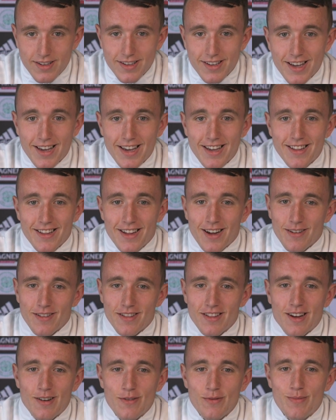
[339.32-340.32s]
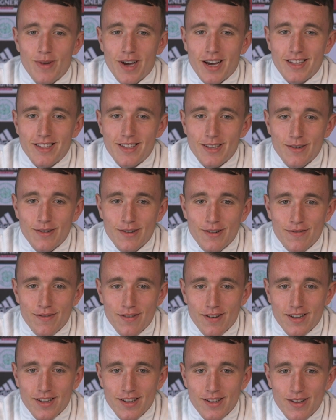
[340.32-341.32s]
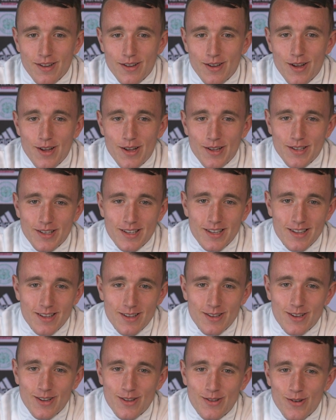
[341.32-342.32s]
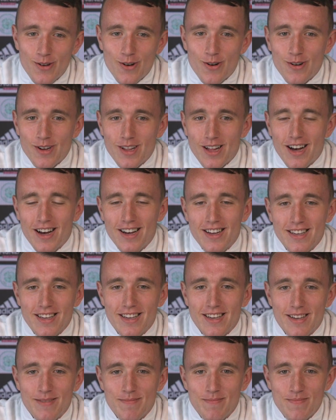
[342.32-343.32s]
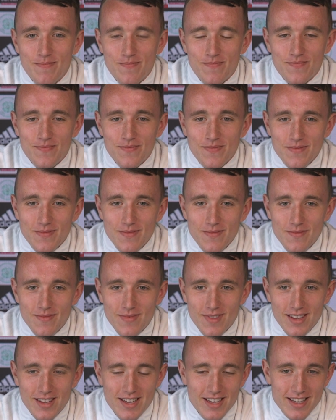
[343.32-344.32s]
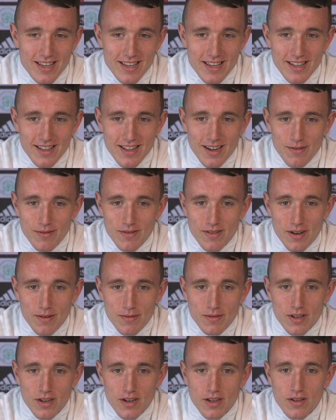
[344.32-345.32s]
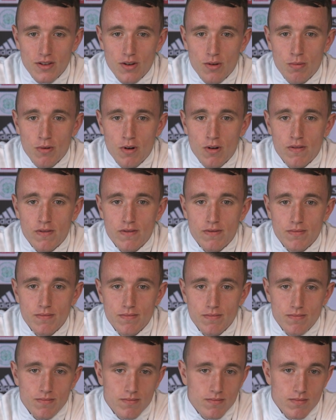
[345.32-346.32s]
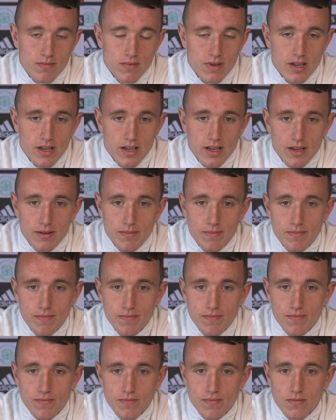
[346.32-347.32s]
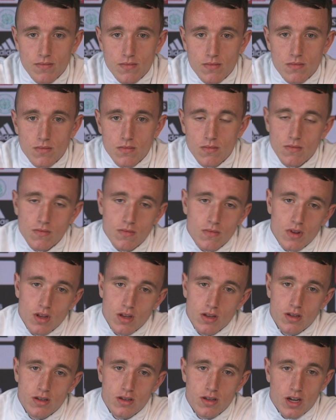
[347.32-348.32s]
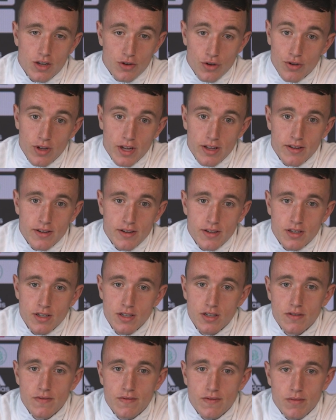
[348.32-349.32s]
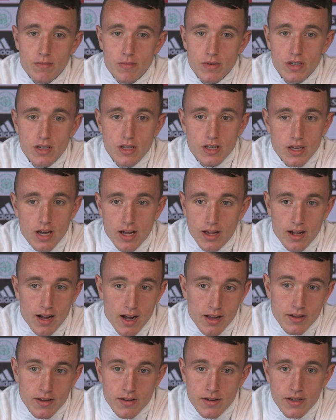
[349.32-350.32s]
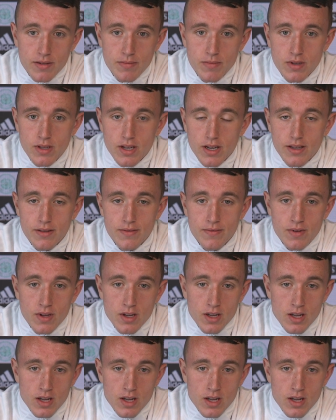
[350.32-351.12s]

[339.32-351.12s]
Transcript: Yeah, that would be ideal if I could do all of that. That would kind of top off a good end to the season for me and the team, and then